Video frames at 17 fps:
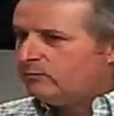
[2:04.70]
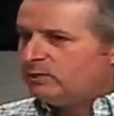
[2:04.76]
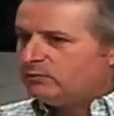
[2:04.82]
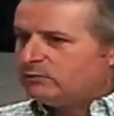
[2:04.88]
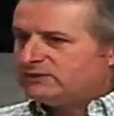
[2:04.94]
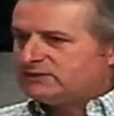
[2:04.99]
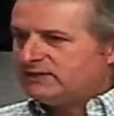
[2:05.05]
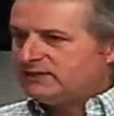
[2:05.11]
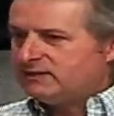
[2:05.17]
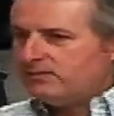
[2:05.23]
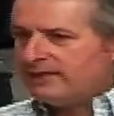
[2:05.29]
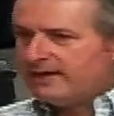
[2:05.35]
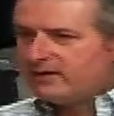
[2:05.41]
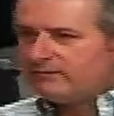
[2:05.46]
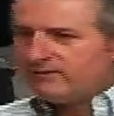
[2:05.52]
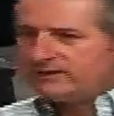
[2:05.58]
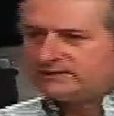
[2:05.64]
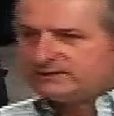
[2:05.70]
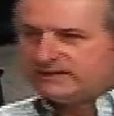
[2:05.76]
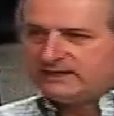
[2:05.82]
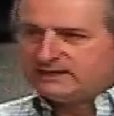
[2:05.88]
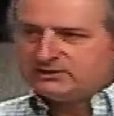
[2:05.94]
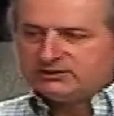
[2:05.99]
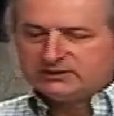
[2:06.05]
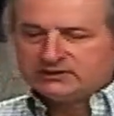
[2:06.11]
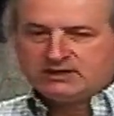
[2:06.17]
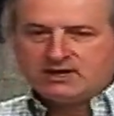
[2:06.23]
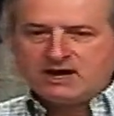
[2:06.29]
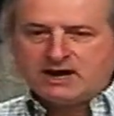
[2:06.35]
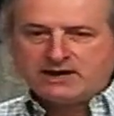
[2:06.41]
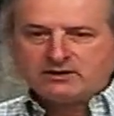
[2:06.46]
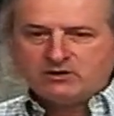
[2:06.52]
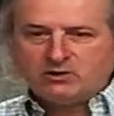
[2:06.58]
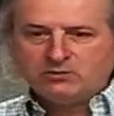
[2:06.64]
would see the manifestation of
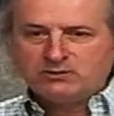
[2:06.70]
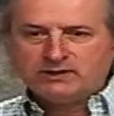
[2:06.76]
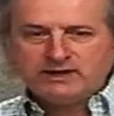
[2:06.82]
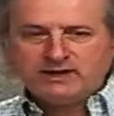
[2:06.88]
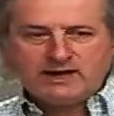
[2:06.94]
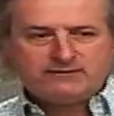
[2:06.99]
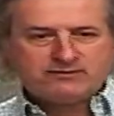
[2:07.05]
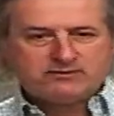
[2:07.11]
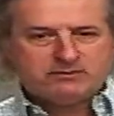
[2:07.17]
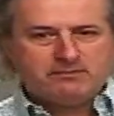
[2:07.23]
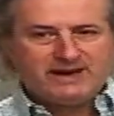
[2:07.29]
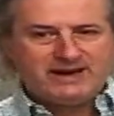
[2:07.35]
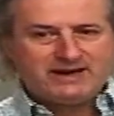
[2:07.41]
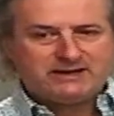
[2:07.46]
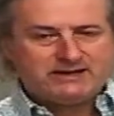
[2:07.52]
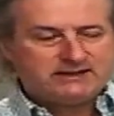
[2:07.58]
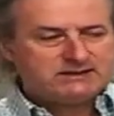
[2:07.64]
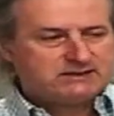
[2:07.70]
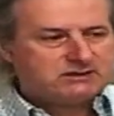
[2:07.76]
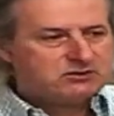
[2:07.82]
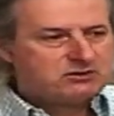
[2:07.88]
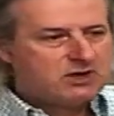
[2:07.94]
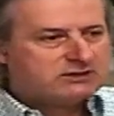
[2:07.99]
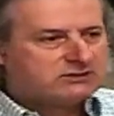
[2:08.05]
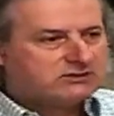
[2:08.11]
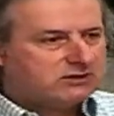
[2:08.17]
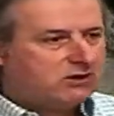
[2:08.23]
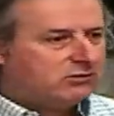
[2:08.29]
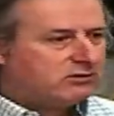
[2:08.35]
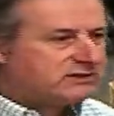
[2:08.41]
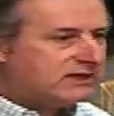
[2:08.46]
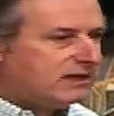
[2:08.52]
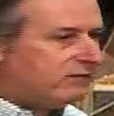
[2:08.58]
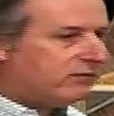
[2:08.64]
God only after man has exhausted all
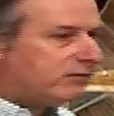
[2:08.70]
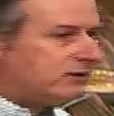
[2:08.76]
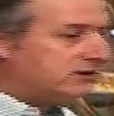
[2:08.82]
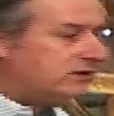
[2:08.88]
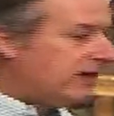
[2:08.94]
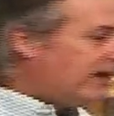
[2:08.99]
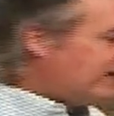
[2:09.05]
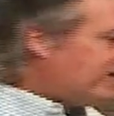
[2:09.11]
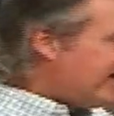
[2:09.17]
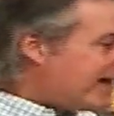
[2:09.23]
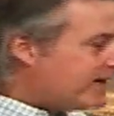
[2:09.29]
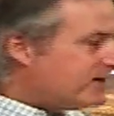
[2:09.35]
his efforts. That